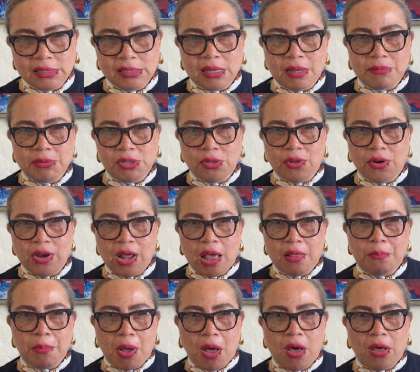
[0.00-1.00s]
So they're not
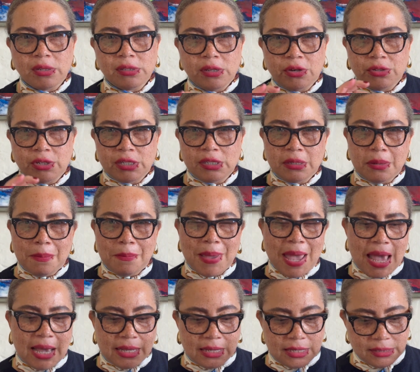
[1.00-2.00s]
balls; they're just in
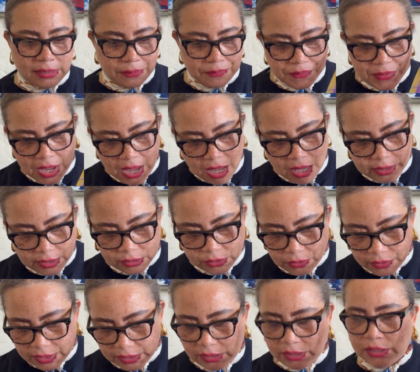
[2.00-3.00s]
packets. So
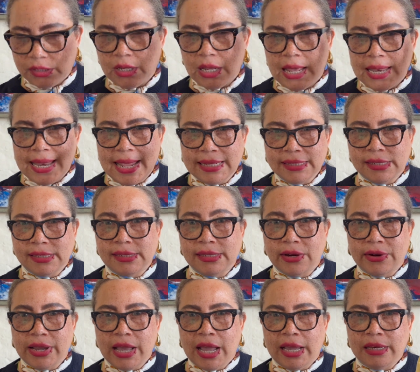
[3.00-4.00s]
this is a
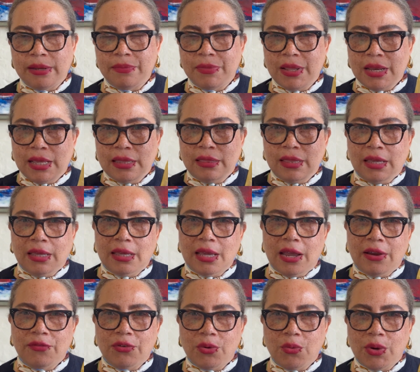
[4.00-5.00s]
necessary item that I think
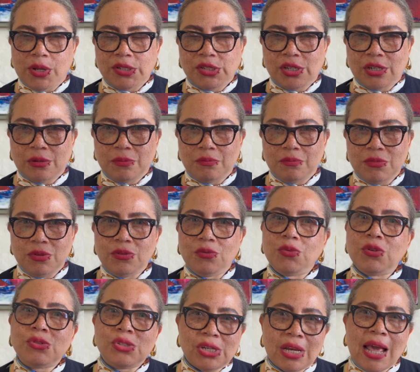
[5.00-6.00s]
everyone should
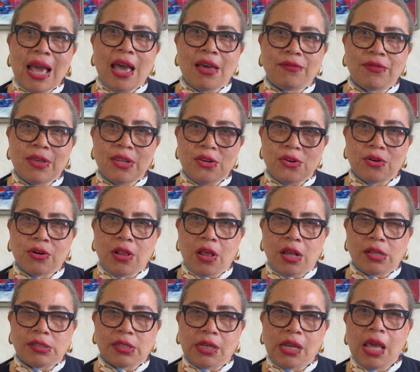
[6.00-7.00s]
have in your
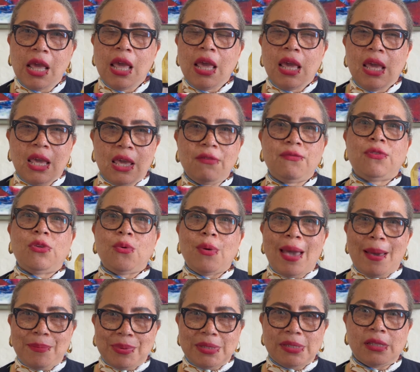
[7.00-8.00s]
closet if you
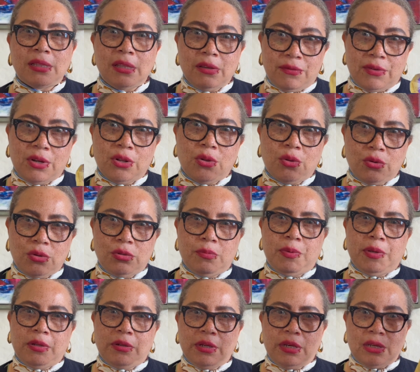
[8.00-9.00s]
happen to live in an old
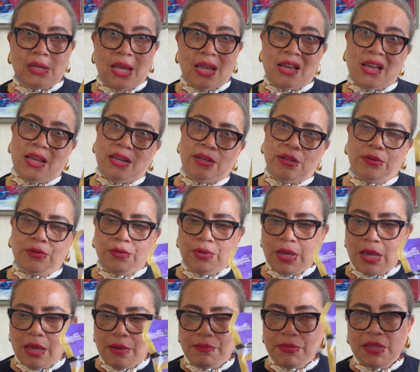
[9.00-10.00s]
building like I do.
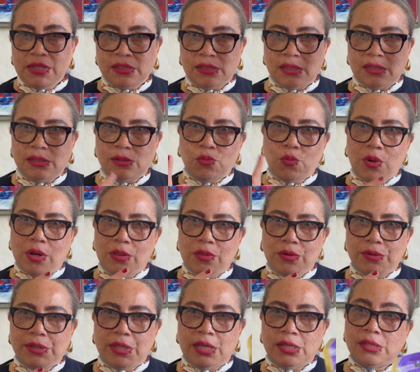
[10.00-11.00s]
This is one of
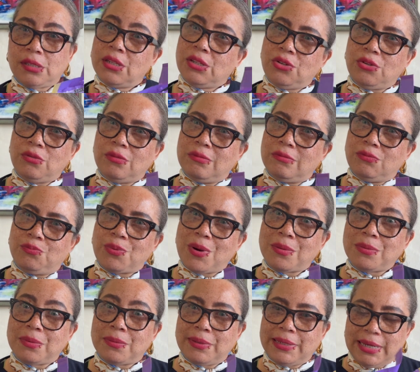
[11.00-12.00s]
those things that you
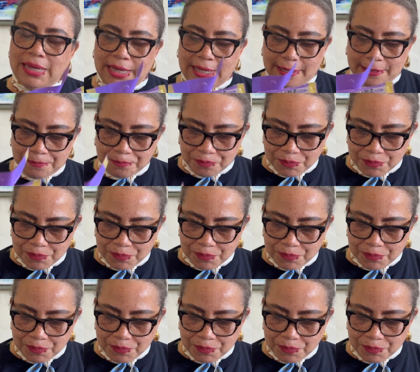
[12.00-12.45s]
probably need.